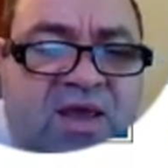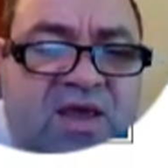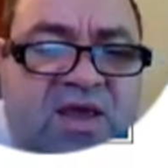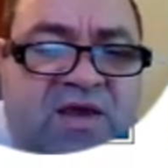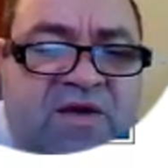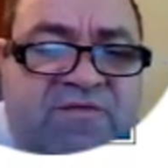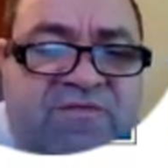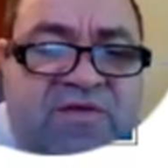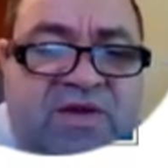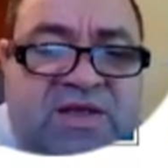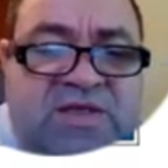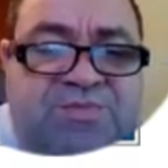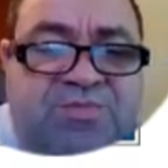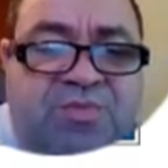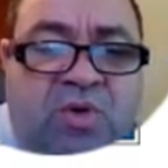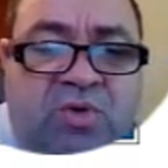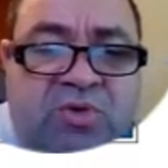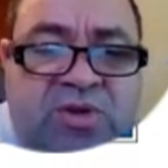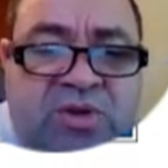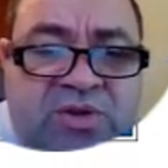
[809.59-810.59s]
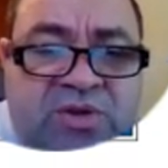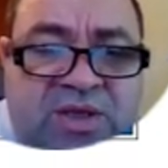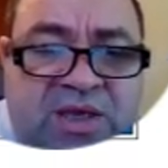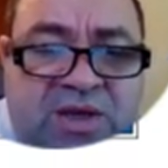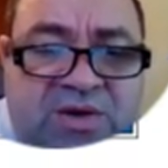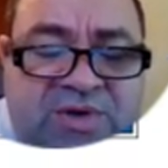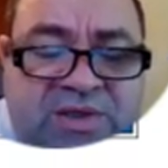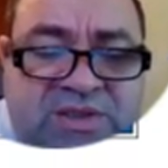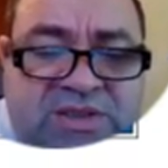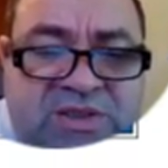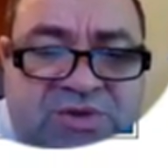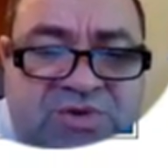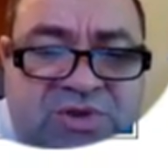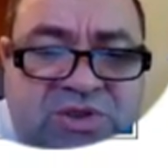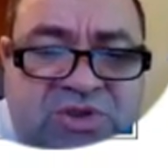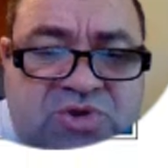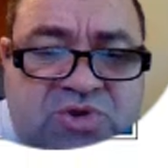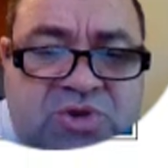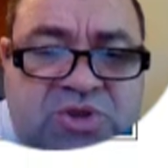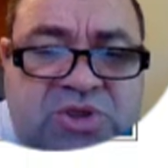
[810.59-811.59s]
if there is both a decrease in
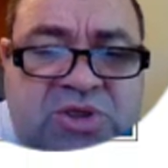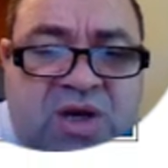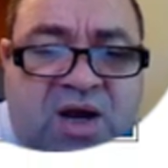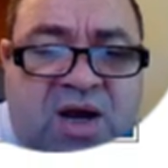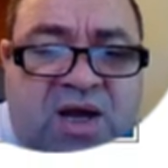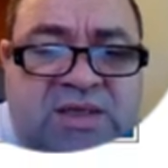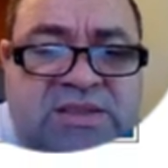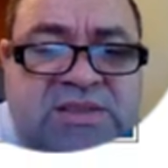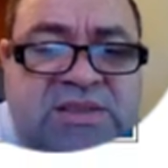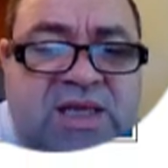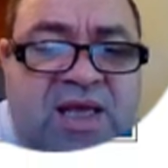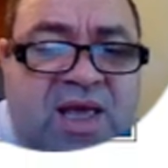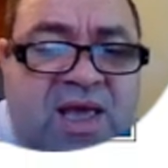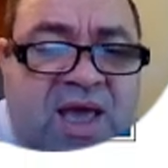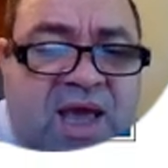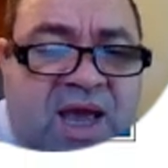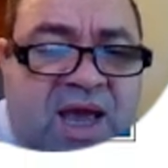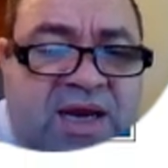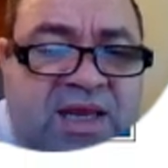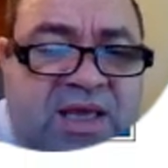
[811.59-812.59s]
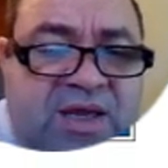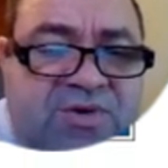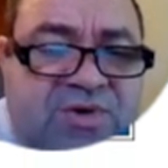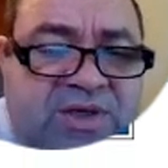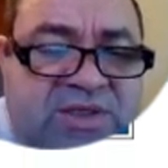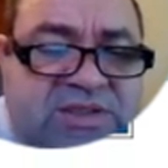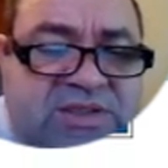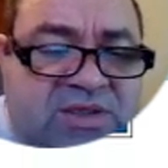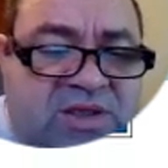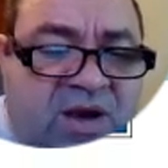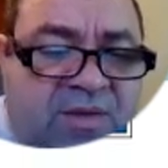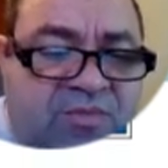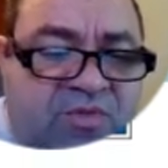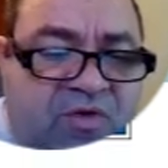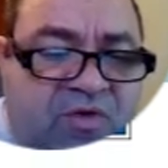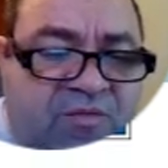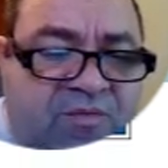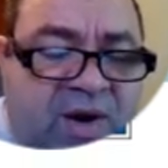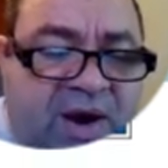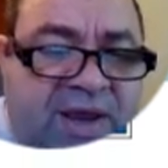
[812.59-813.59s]
resource cost and increase in
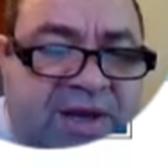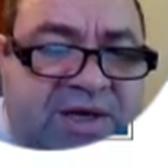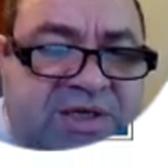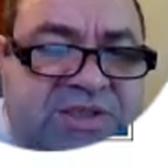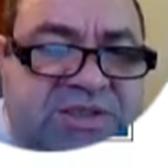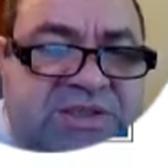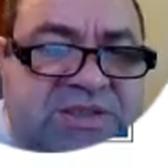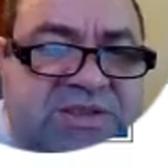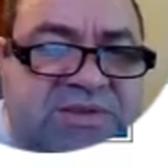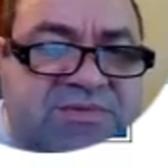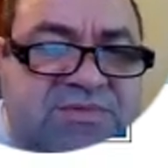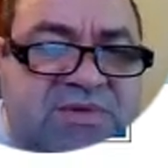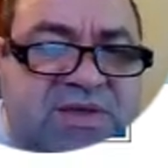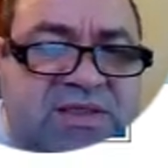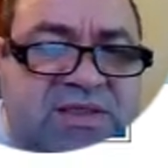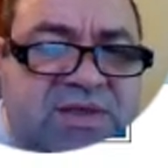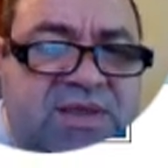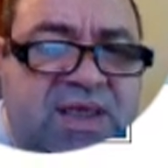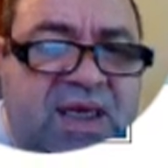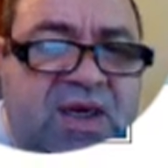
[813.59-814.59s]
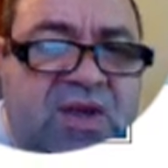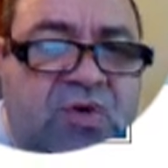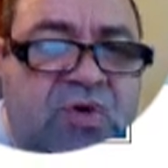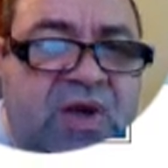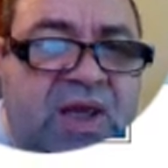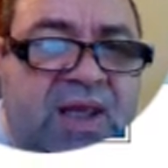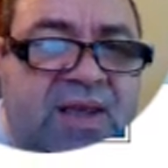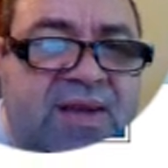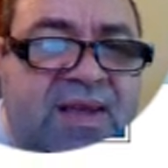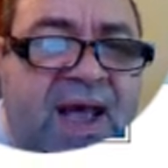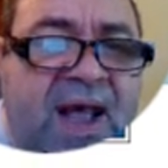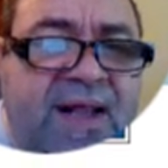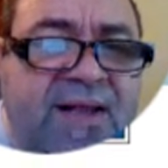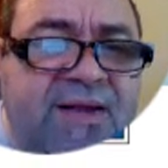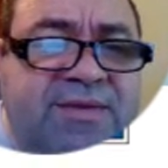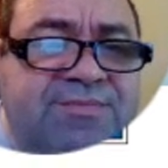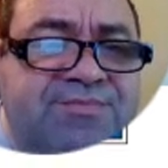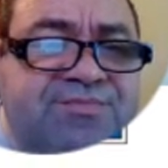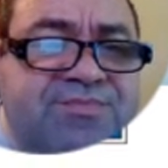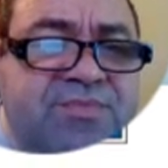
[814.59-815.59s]
number of buyers. Let's take a look at
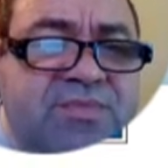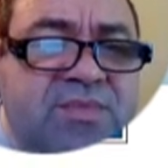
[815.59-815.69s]
that.